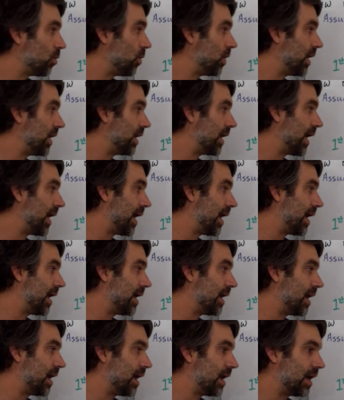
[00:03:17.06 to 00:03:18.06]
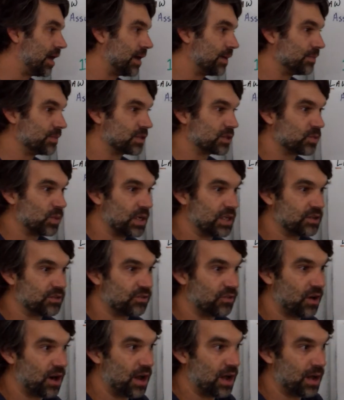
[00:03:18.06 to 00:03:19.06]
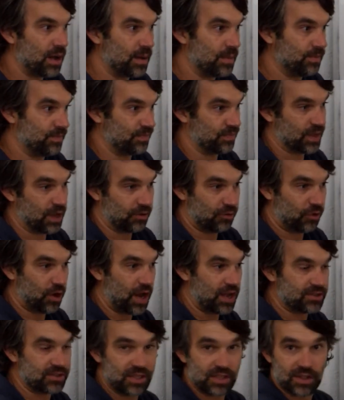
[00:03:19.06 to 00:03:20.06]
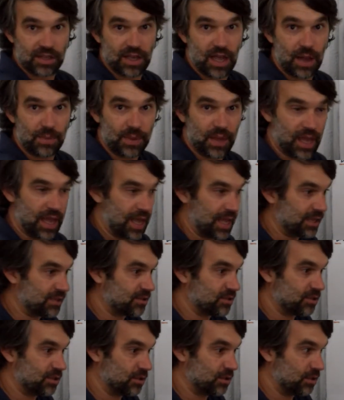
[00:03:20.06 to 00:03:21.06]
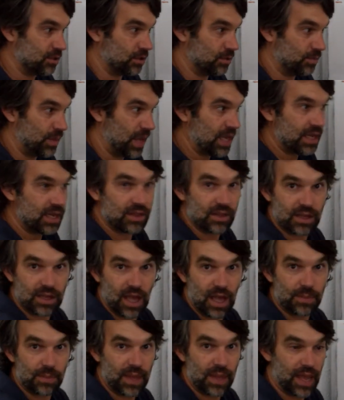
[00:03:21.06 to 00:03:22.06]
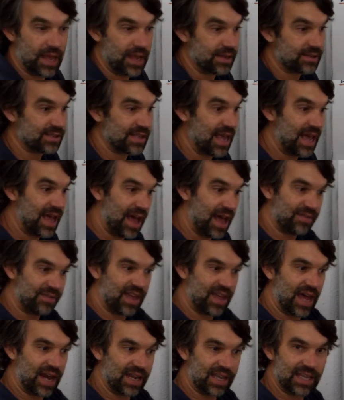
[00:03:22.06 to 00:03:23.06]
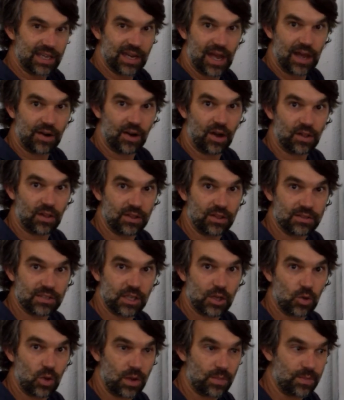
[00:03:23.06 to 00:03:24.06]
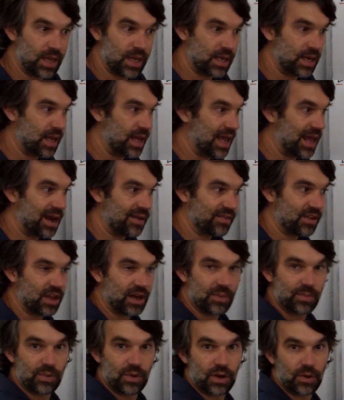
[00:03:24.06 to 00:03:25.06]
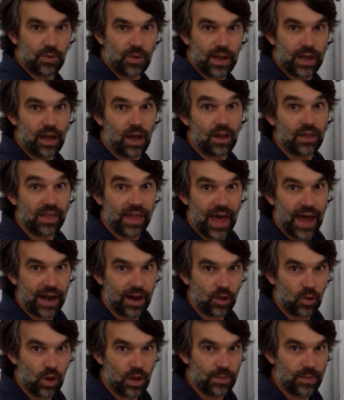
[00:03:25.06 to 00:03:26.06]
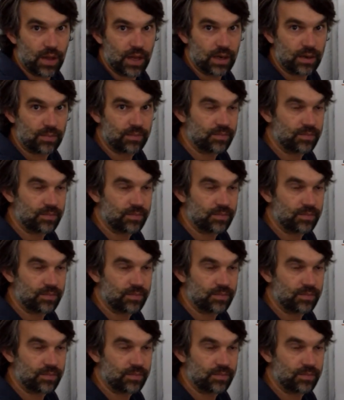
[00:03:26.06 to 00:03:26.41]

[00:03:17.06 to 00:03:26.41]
when I um, switch from frosting the cupcakes to baking the cupcakes, I've got to get out all this equipment and I've got to put away all that equipment.